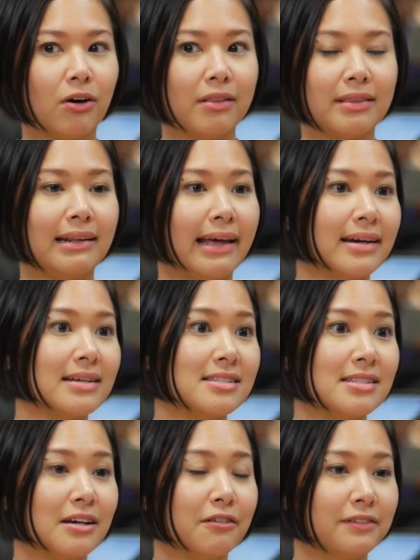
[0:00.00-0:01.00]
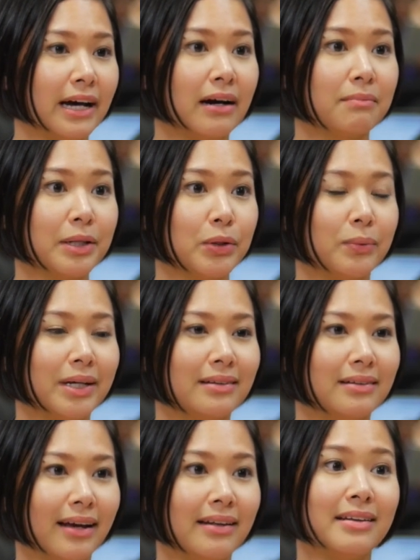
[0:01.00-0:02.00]
the legacy of Ang Matuwid.
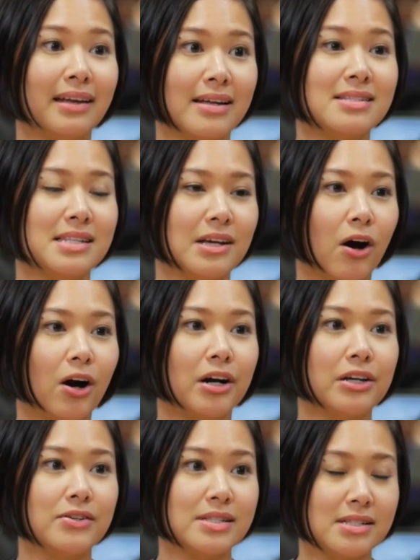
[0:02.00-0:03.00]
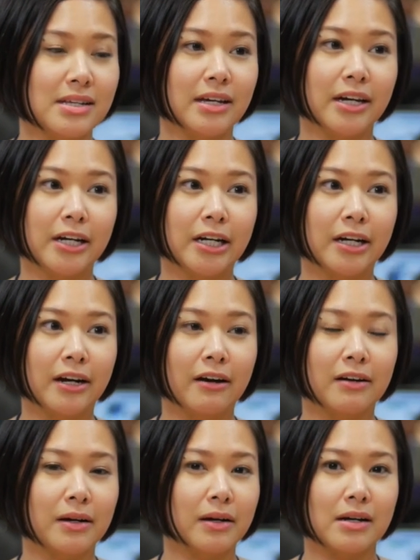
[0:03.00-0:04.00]
And in NCR, mm. you see here uh,
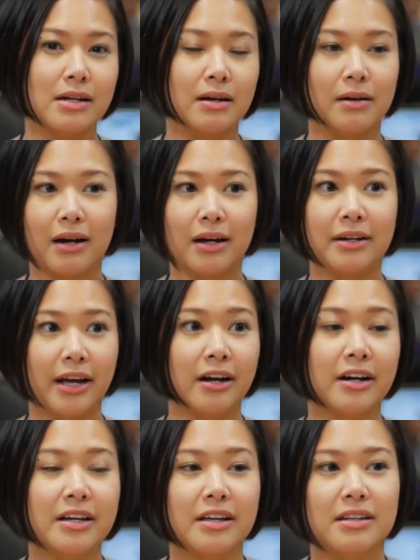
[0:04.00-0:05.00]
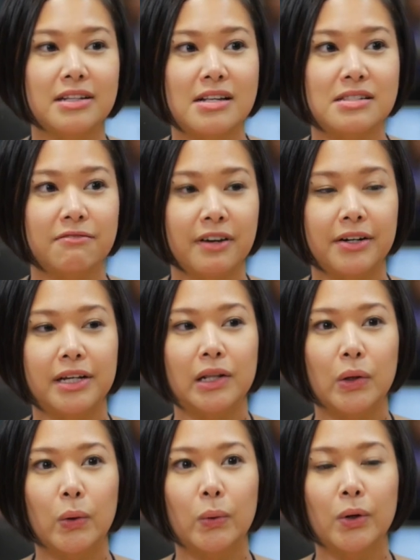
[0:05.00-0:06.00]
uh, an area that has a very
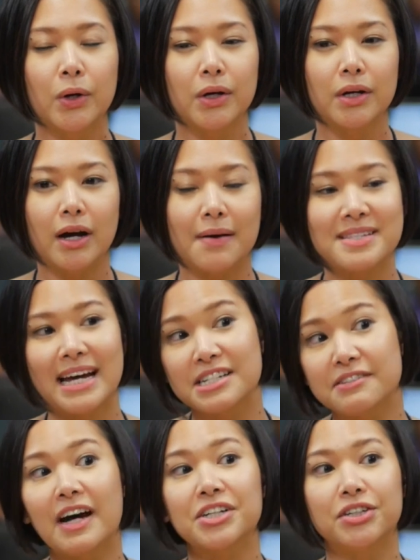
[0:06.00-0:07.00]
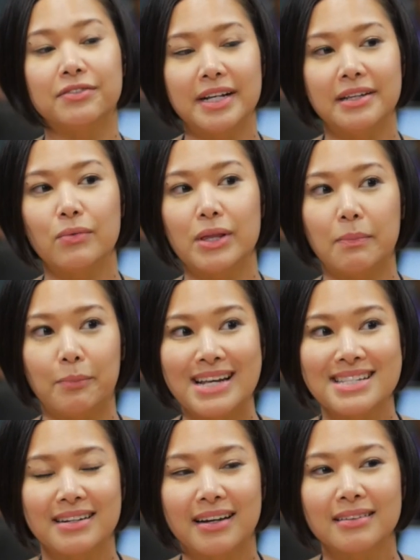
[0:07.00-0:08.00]
low um, satisfaction rating with the
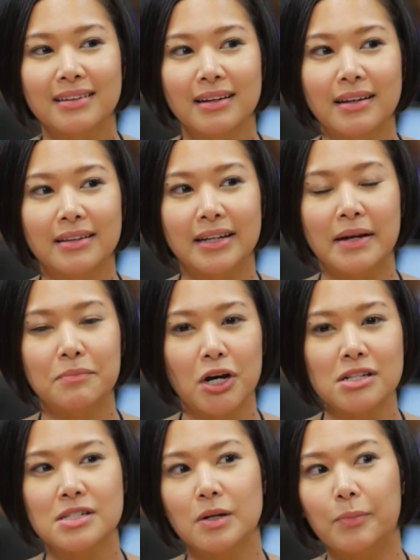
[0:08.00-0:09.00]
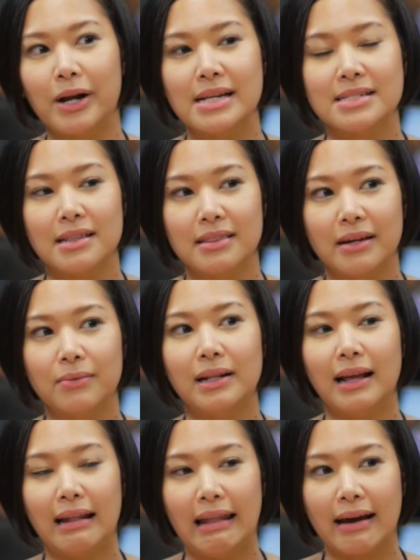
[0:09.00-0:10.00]
president. Mm -hmm. Then I'm not surprised that they will
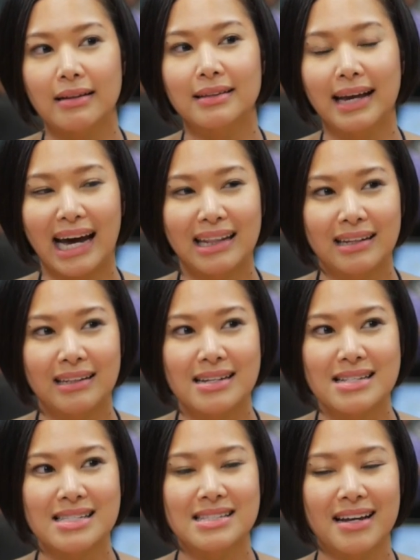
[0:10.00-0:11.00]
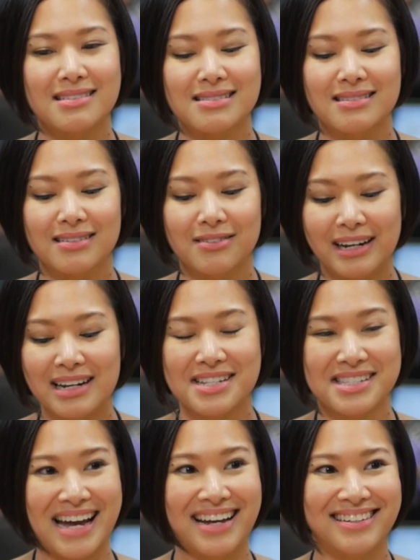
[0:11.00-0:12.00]
elect candidates that really
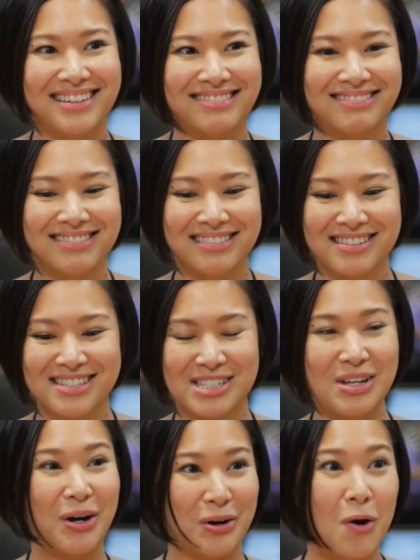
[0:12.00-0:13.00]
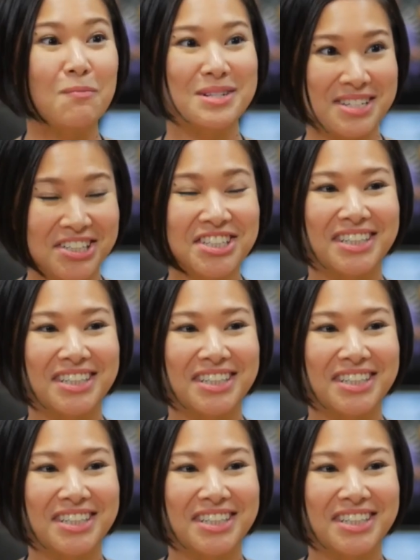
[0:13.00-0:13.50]
stand in stark opposition